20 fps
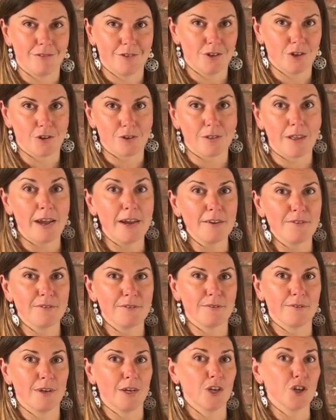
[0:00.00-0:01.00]
your
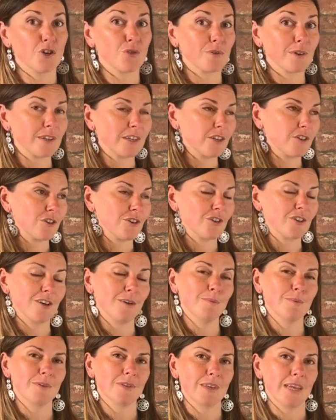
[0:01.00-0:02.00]
life and your
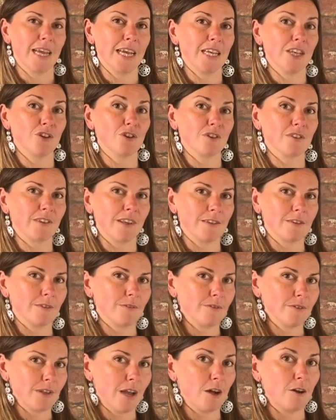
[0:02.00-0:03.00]
relationships and your sense
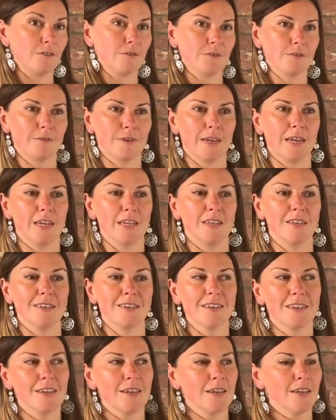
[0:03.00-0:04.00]
of self
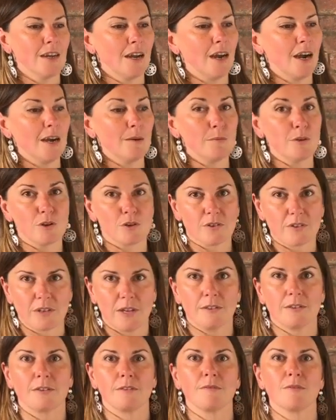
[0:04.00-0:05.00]
and um, your
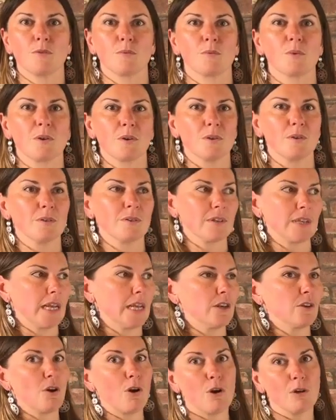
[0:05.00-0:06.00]
sense of the world
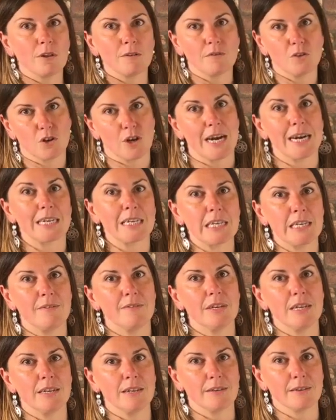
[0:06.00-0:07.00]
and all of your
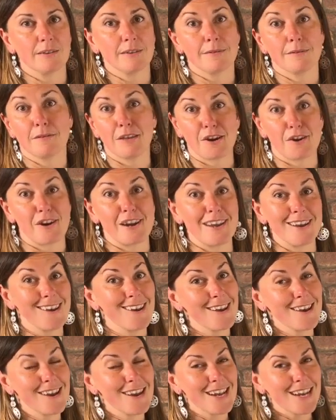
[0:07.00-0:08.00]
activities
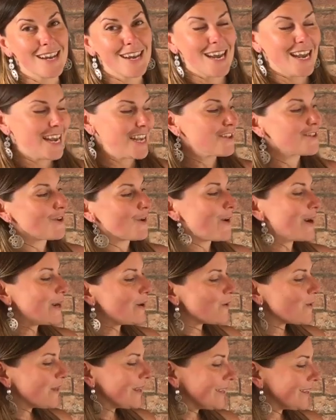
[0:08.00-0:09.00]
therein. So I
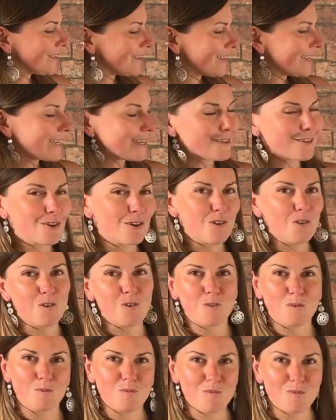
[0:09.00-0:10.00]
know that's like a
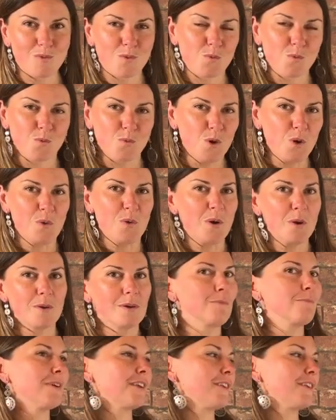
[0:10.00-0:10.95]
little woo-woo and